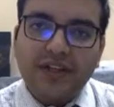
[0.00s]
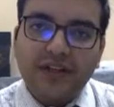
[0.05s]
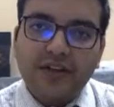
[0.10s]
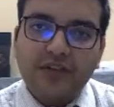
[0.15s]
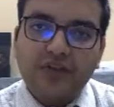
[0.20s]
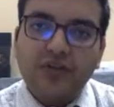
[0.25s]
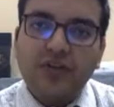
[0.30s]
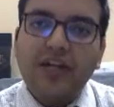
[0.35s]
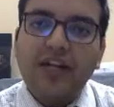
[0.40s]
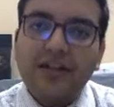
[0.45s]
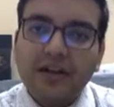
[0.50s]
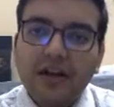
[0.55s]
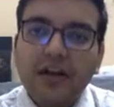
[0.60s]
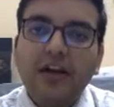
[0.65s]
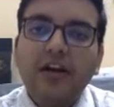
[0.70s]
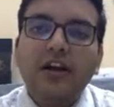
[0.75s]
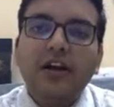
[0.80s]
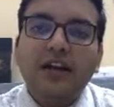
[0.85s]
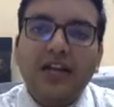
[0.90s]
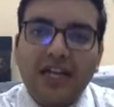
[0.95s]
so that
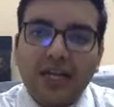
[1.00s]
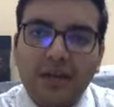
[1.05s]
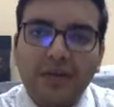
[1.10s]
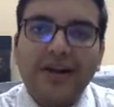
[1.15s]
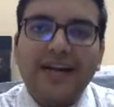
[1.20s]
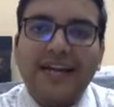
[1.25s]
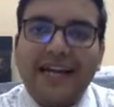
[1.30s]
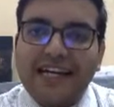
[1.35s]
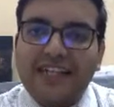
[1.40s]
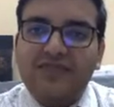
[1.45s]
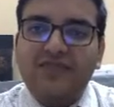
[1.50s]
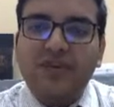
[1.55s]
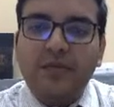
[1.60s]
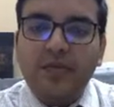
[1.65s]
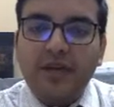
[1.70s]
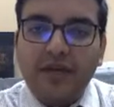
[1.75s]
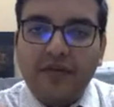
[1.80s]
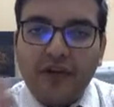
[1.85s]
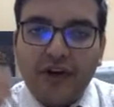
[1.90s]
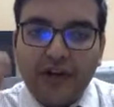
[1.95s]
double tax will be
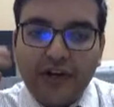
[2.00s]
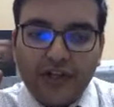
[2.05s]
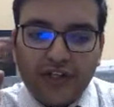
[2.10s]
avoided.